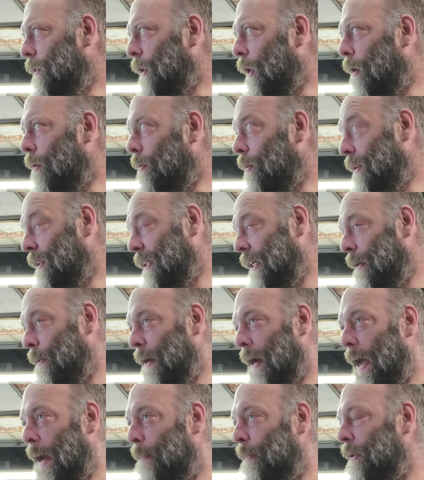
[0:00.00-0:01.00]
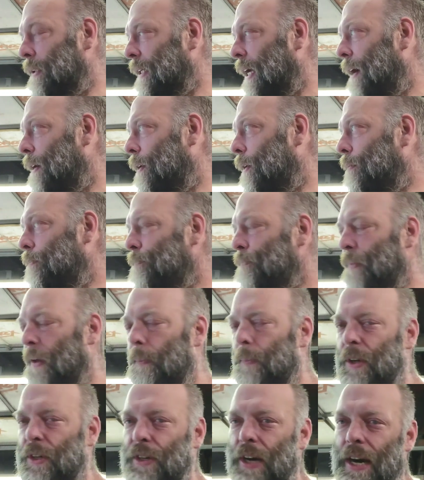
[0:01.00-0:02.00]
So we'll see what happens. I don't know.
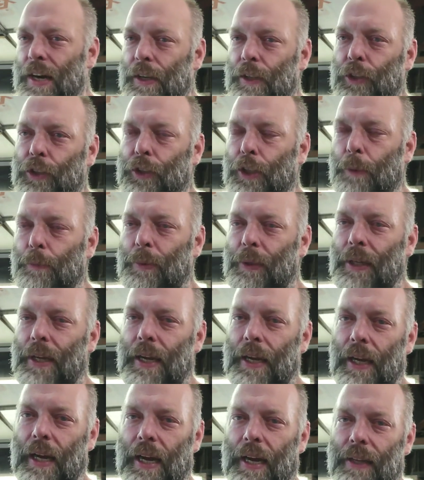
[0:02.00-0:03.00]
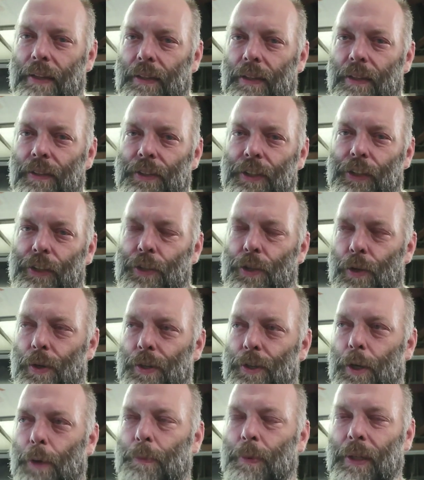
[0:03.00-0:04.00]
I'm going to try to use AAA. I got the just
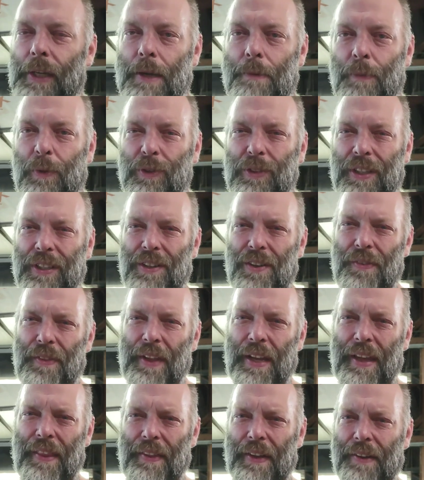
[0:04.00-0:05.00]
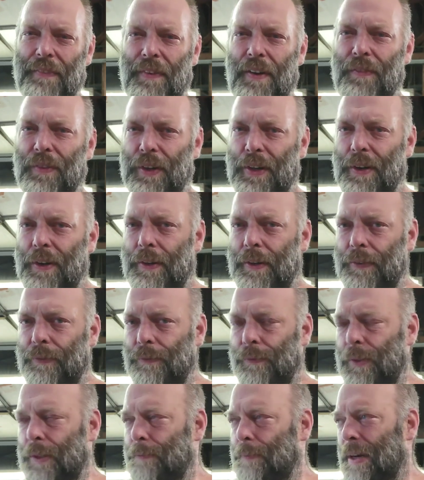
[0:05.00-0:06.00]
joined AAA, most adult thing I think I've ever done
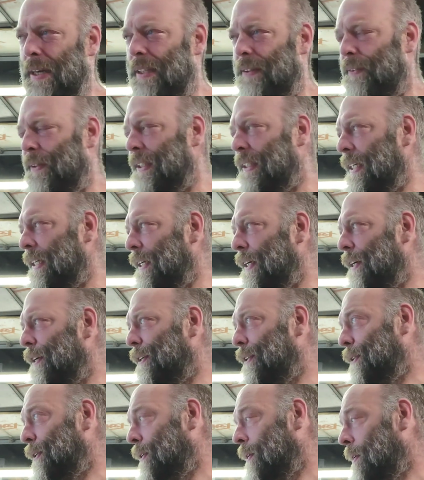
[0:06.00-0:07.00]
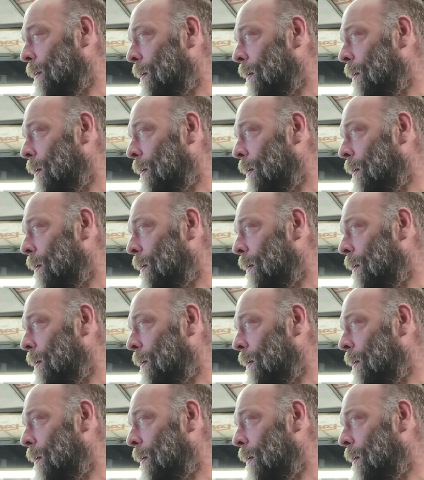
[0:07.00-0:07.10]
in my recent years.